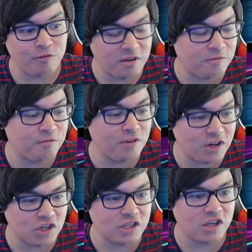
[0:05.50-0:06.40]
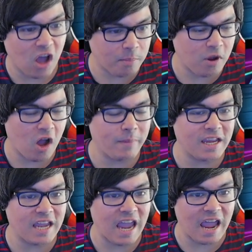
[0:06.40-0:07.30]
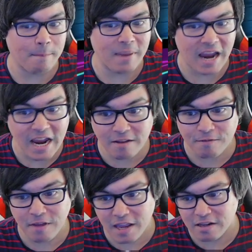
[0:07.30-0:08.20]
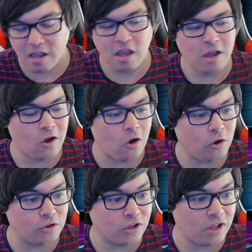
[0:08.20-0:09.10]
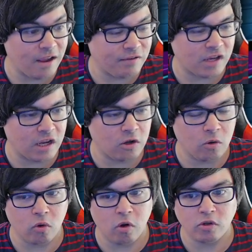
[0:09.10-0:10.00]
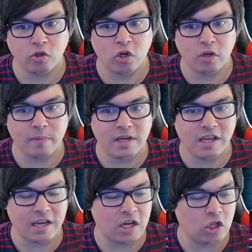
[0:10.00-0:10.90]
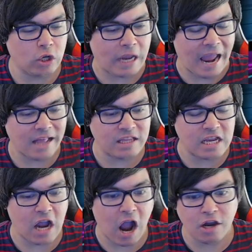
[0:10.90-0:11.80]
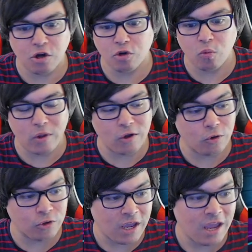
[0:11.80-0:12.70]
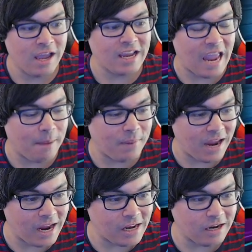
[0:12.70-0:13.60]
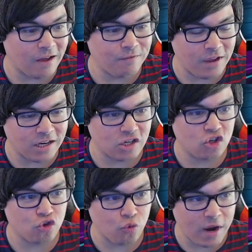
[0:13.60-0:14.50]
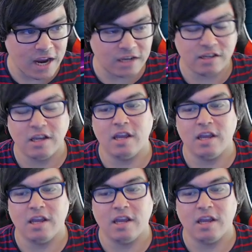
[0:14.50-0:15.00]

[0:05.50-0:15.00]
Viv Vision's upcoming campaign event called Life Cycle. We're also going to be taking a look at the Iron-Willed campaign event trait.